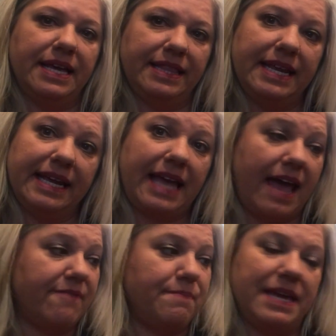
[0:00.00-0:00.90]
And then it
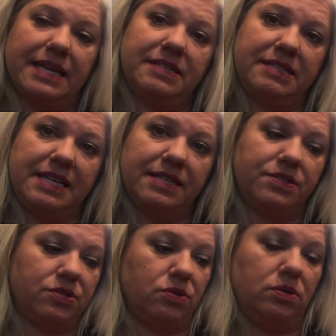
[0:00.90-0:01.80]
gave me a
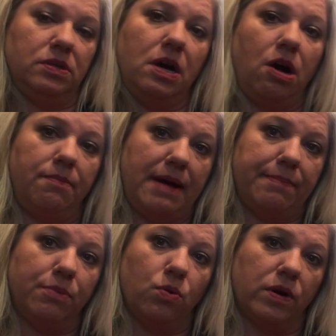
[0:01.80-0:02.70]
stencil on
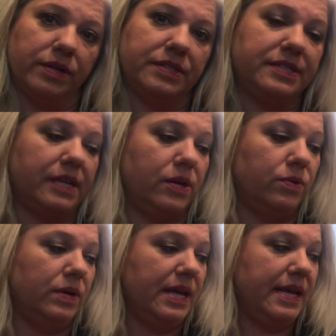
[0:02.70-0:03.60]
my board.
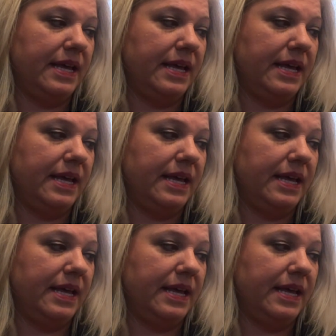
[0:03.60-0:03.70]
So